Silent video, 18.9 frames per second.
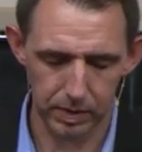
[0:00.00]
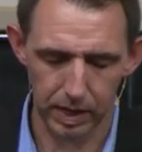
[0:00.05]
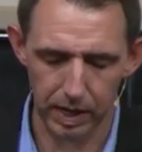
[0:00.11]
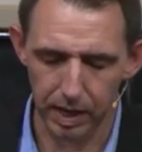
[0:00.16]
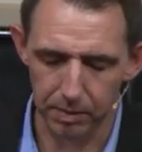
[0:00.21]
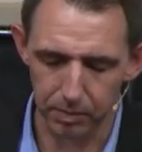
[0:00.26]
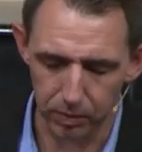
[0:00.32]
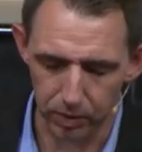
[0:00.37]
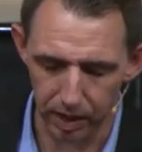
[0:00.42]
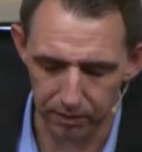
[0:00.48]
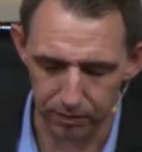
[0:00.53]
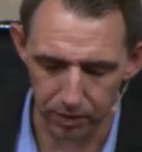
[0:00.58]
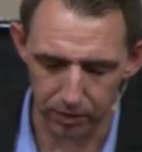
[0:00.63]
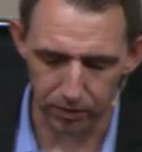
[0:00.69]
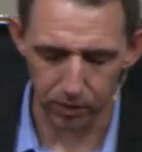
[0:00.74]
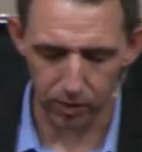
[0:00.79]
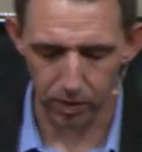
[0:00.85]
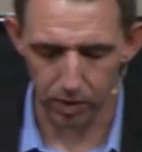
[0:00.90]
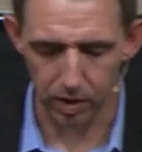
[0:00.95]
God, I'm
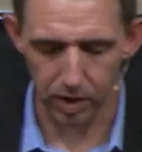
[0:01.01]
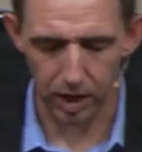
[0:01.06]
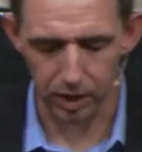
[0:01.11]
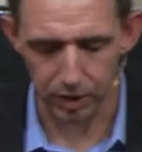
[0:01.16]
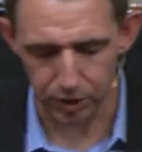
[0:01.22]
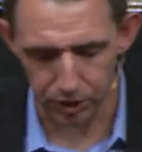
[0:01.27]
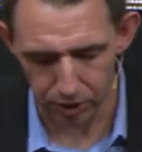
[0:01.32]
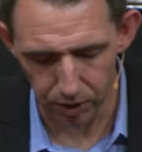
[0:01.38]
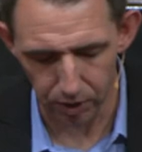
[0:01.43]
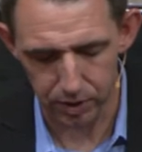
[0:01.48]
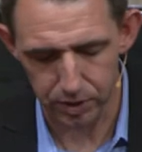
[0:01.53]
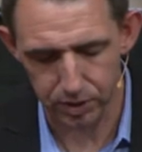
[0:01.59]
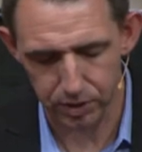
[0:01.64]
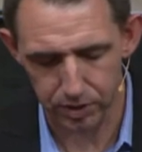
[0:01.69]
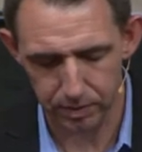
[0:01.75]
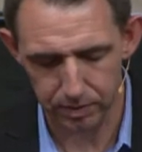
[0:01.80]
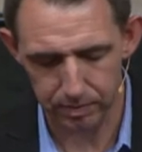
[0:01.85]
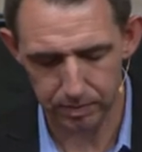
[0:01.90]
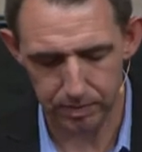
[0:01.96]
grateful for our
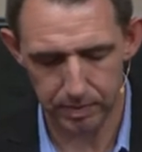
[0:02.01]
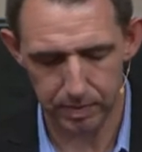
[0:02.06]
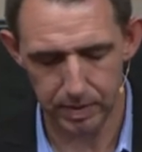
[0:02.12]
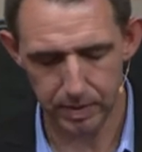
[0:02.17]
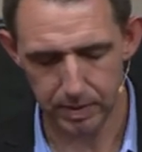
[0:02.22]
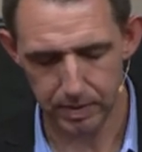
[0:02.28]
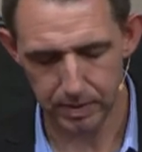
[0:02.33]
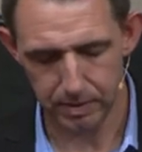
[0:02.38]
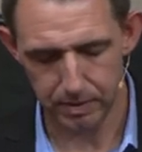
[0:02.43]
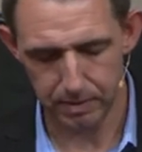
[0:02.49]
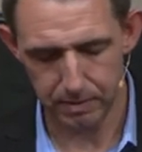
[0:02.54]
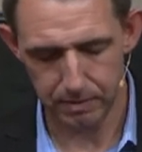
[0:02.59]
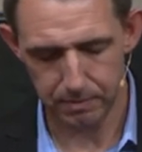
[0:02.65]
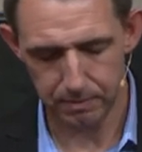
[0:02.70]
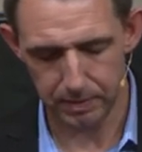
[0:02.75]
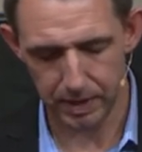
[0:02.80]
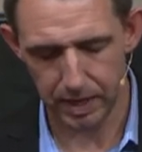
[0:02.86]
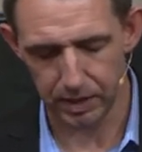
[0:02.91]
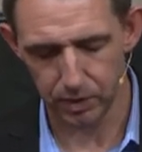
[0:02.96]
church.
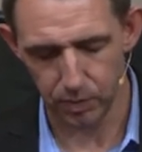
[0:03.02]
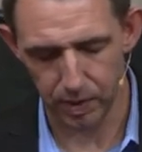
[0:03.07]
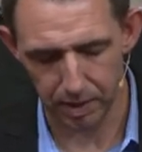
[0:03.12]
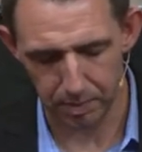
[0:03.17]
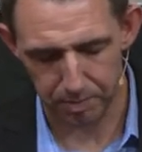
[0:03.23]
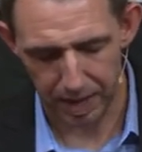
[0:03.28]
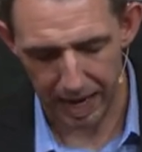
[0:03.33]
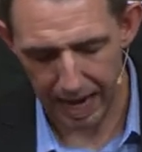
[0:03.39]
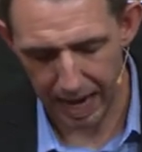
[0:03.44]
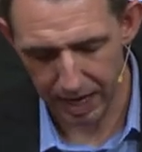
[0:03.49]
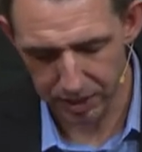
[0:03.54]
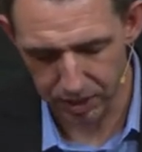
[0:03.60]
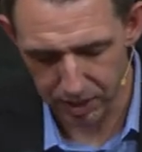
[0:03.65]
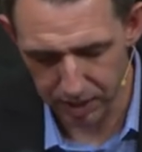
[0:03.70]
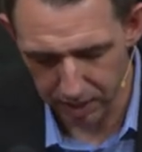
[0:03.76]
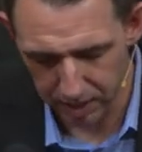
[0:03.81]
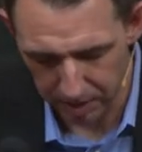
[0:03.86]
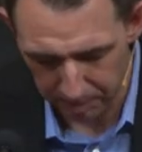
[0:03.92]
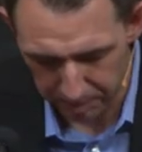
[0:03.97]
God, that we are
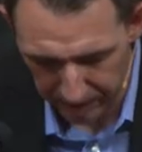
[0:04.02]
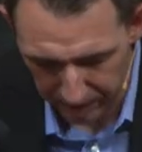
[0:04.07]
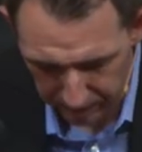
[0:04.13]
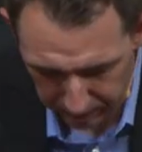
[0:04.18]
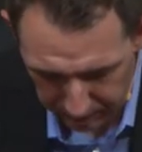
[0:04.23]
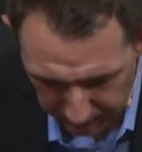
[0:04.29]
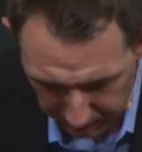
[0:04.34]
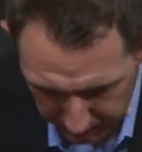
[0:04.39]
passionate about